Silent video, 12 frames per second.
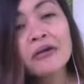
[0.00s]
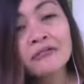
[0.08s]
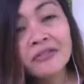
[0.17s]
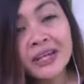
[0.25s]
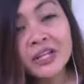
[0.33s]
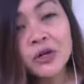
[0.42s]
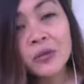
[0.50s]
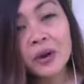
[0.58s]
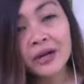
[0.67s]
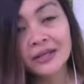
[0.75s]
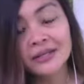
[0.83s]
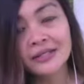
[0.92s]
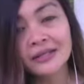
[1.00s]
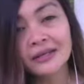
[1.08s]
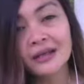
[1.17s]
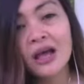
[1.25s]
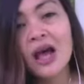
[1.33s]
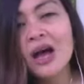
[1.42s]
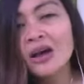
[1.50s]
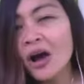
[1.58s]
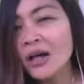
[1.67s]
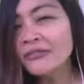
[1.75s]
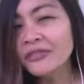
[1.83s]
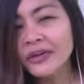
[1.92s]
video marketing,
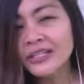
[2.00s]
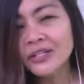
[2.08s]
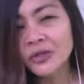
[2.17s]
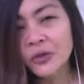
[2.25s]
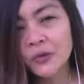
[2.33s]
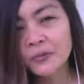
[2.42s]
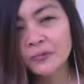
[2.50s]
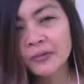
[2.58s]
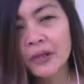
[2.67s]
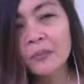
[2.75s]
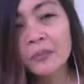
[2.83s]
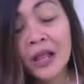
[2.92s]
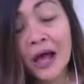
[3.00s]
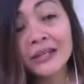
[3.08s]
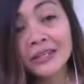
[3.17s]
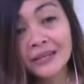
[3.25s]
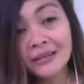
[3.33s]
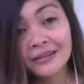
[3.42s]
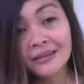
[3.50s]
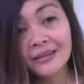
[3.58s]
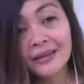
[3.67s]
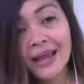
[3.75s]
conference room, blogging,